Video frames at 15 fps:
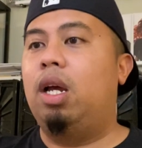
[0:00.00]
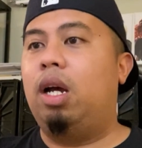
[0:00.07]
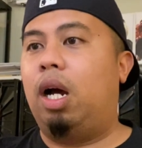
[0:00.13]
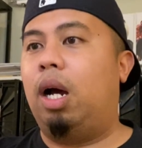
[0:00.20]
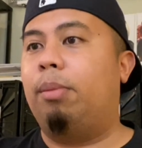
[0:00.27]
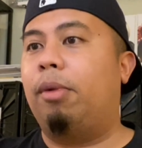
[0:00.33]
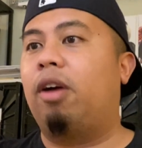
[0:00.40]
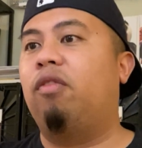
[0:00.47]

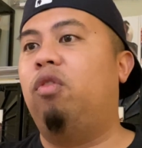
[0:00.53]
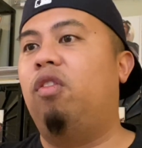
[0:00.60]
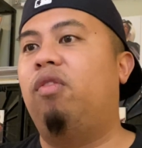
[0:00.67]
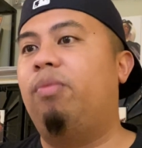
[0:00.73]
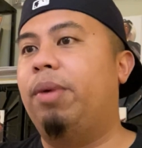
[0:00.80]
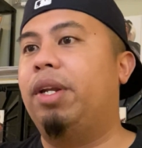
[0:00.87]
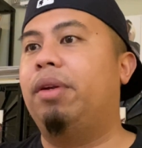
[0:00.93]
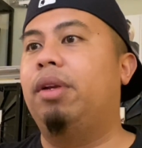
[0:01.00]
Marv
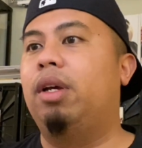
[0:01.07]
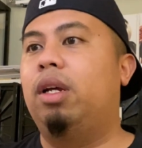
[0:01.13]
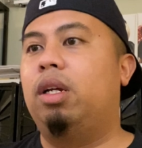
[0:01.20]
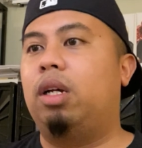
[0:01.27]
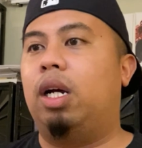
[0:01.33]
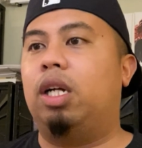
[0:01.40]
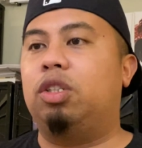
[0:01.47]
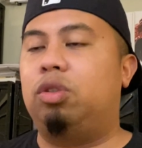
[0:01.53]
Wolfman,
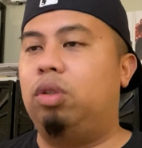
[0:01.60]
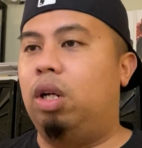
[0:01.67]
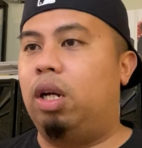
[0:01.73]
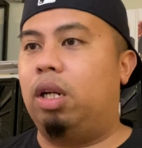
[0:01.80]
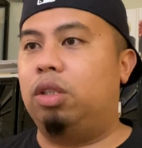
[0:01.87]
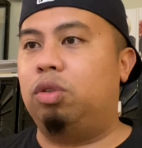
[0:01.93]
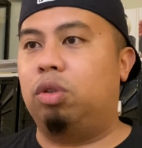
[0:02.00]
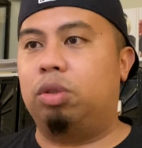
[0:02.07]

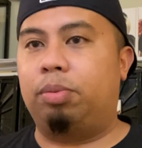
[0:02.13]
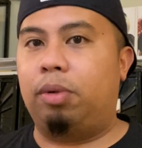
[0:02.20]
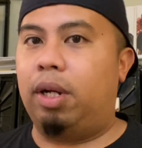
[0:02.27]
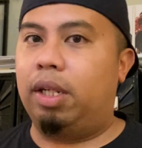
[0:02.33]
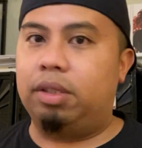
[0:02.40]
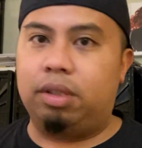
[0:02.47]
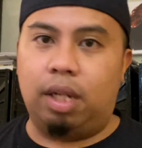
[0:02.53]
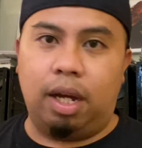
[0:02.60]
George
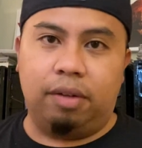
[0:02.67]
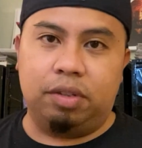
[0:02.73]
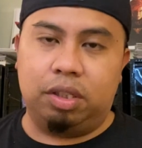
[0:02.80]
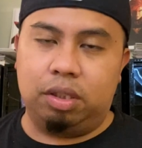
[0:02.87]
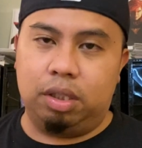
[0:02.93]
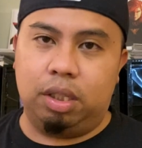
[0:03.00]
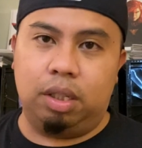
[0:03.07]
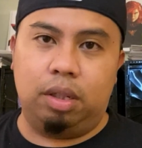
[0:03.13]
Perez,
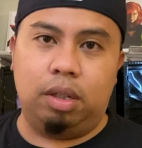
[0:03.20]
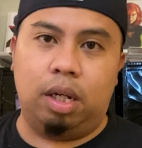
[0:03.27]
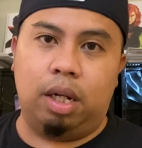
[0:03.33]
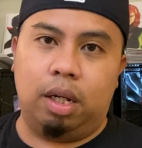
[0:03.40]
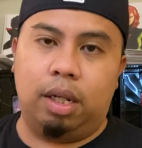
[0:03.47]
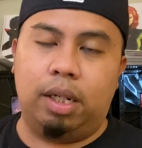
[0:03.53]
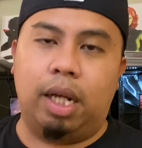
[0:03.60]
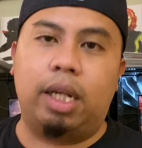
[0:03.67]
obviously
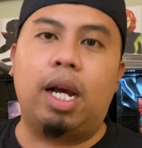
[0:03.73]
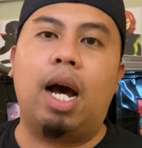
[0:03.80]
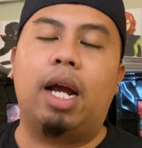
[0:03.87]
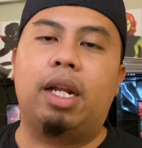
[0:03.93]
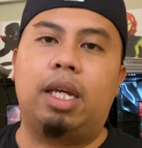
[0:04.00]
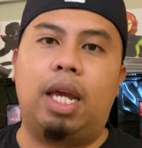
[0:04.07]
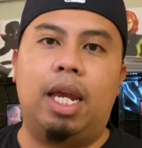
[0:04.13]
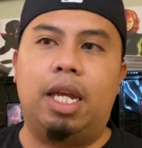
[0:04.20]
an
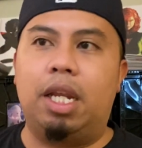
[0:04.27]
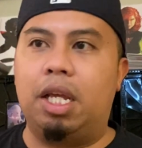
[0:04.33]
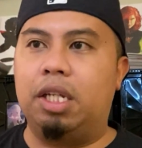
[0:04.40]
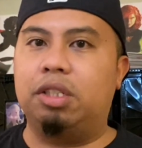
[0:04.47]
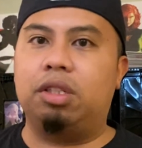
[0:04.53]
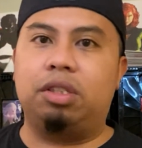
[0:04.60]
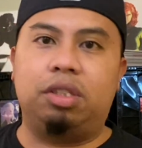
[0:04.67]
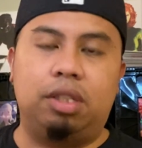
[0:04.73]
iconic
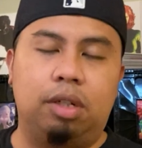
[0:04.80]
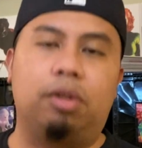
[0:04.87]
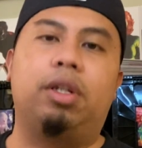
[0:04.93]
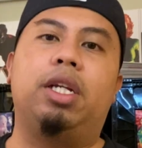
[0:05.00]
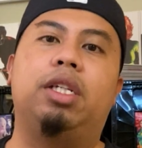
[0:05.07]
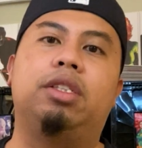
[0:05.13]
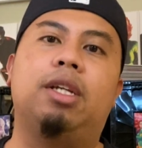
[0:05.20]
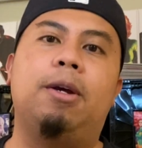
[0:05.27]
80s
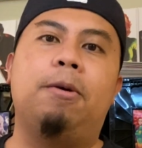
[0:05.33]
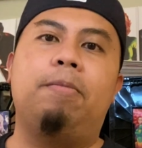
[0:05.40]
series,